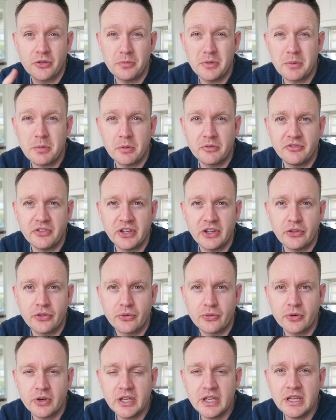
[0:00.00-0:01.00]
the Meepo
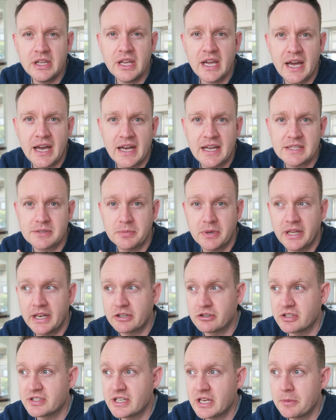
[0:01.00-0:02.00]
V3, as my
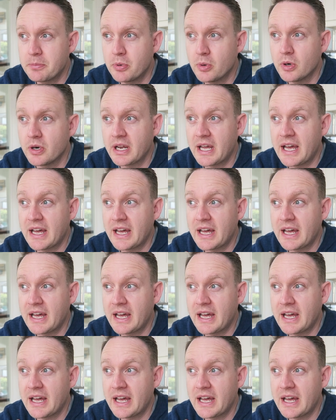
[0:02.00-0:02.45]
electric skateboard,